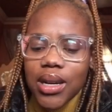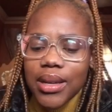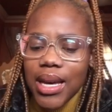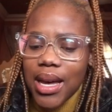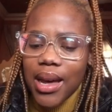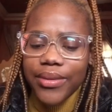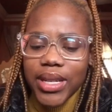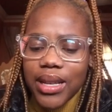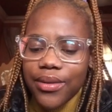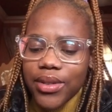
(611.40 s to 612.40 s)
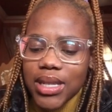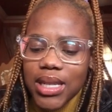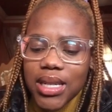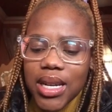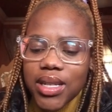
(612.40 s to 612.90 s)
yeah, after that first
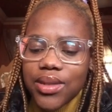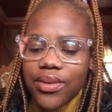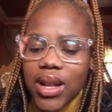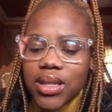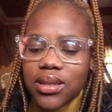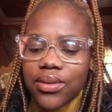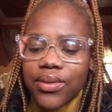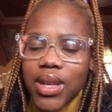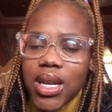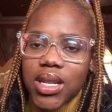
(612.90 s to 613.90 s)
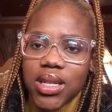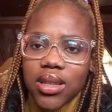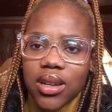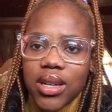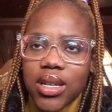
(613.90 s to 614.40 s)
session, I just felt very
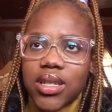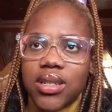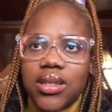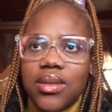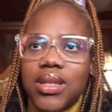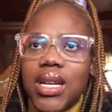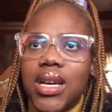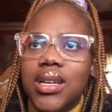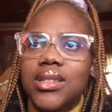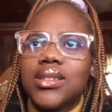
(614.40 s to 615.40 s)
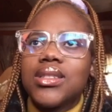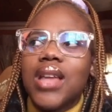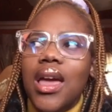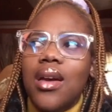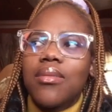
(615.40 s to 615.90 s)
discouraged because I was like,
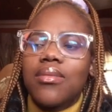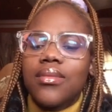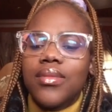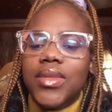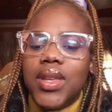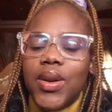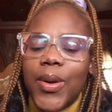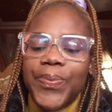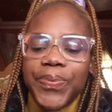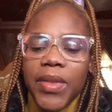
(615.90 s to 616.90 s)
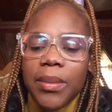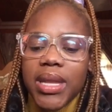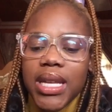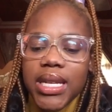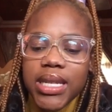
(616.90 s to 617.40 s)
damn, you know.
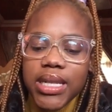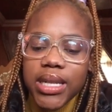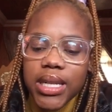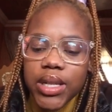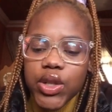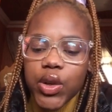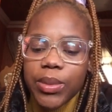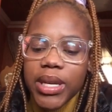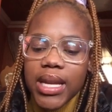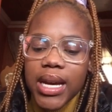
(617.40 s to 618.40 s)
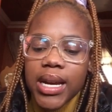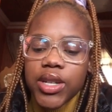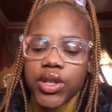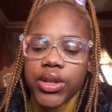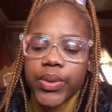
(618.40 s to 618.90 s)
But then he did reassure me that I
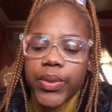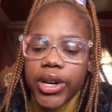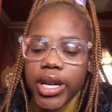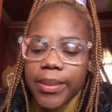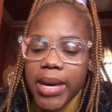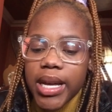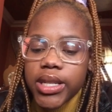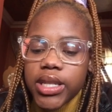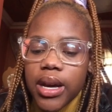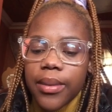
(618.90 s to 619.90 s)
shouldn't worry much.